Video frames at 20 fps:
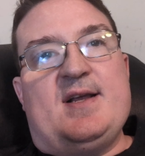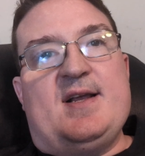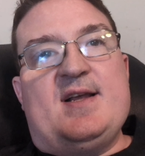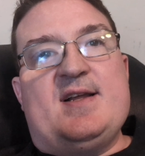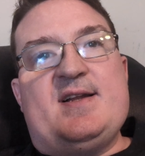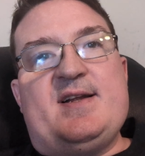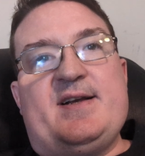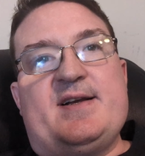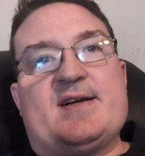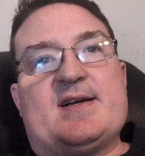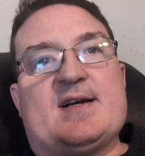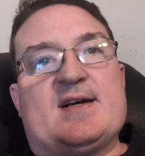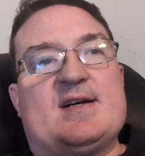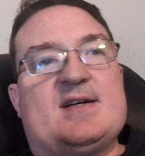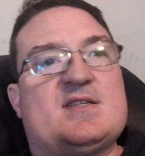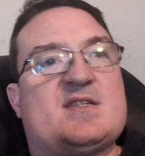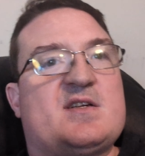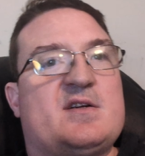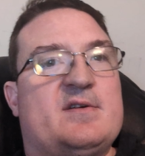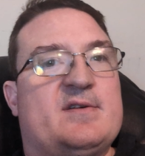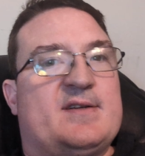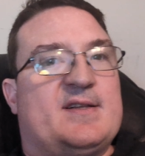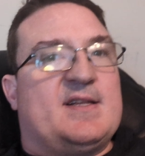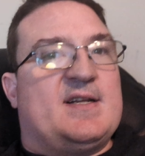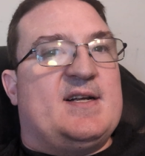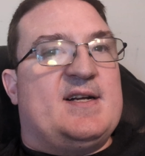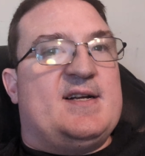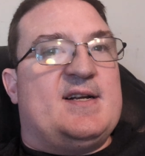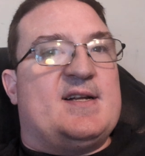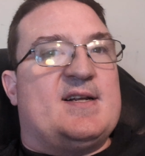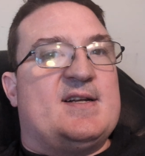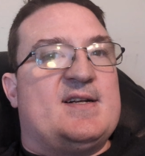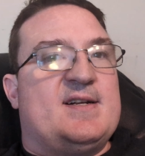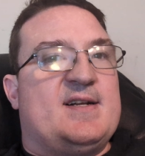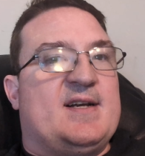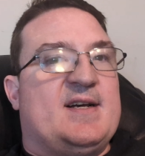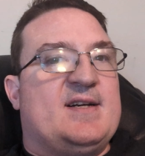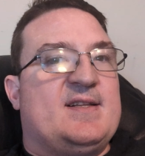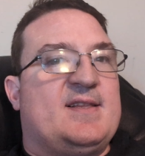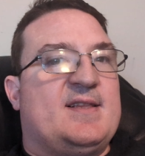and you guys are
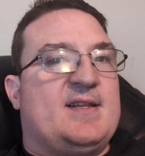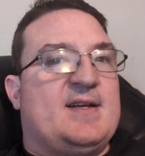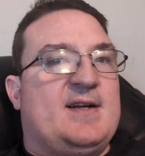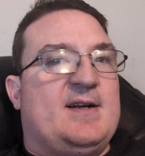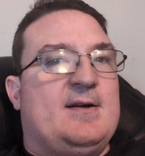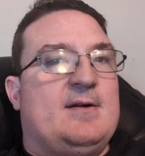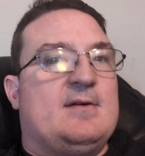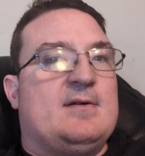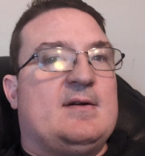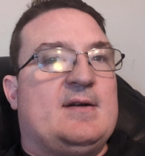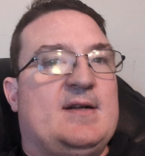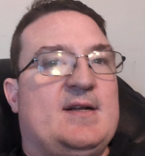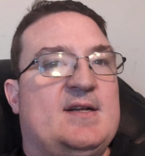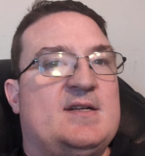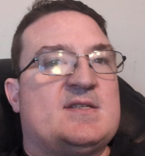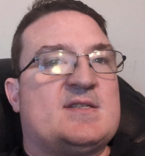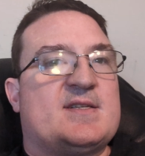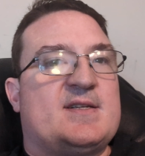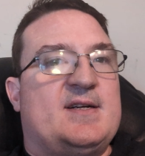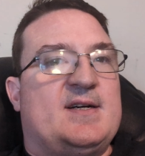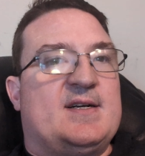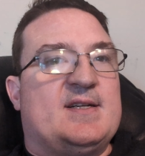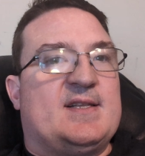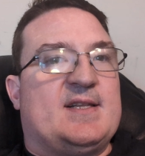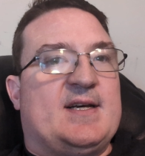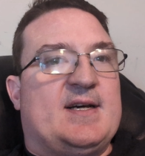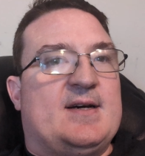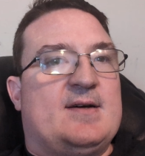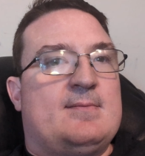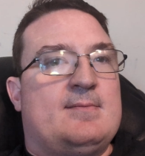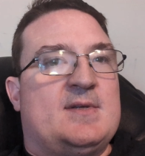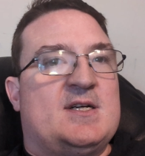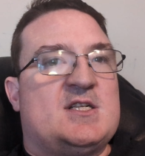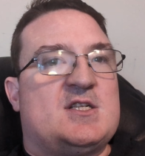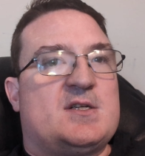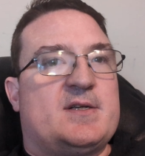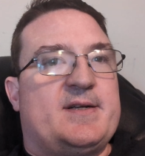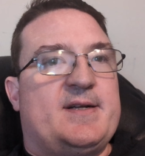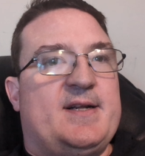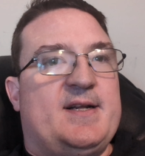thinking that there is not that
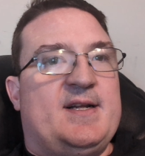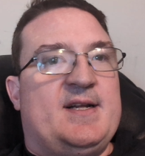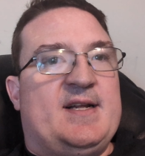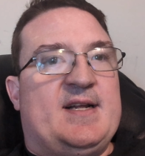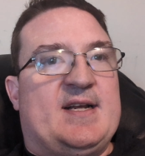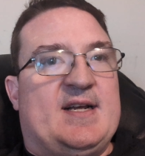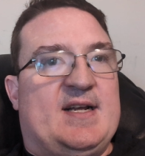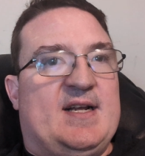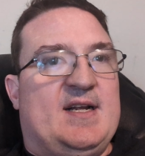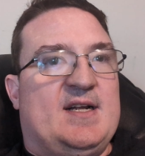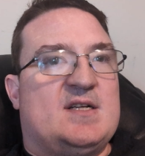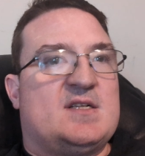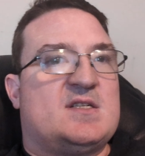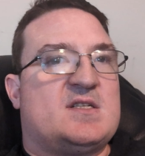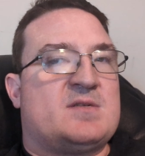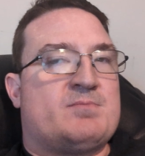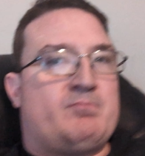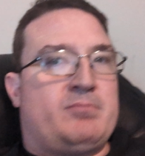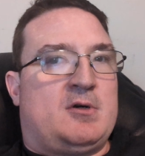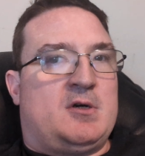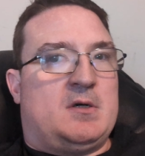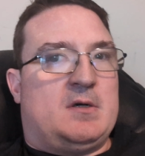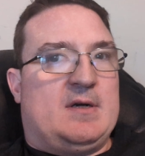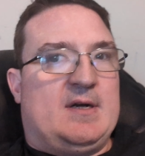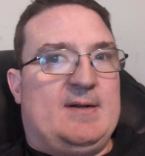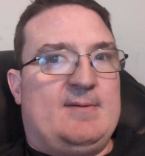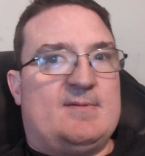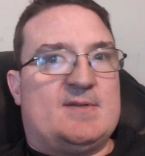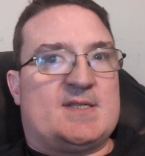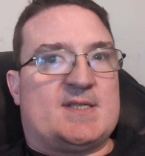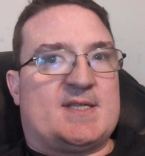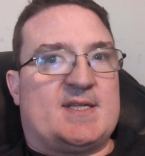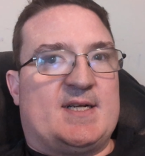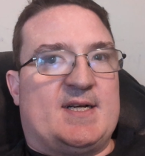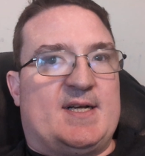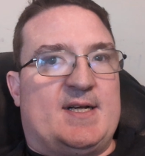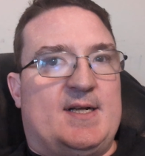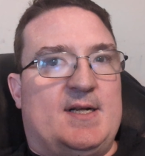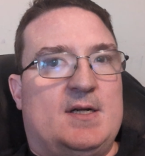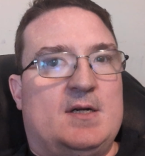much enhanced
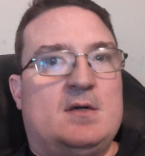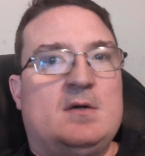privacy.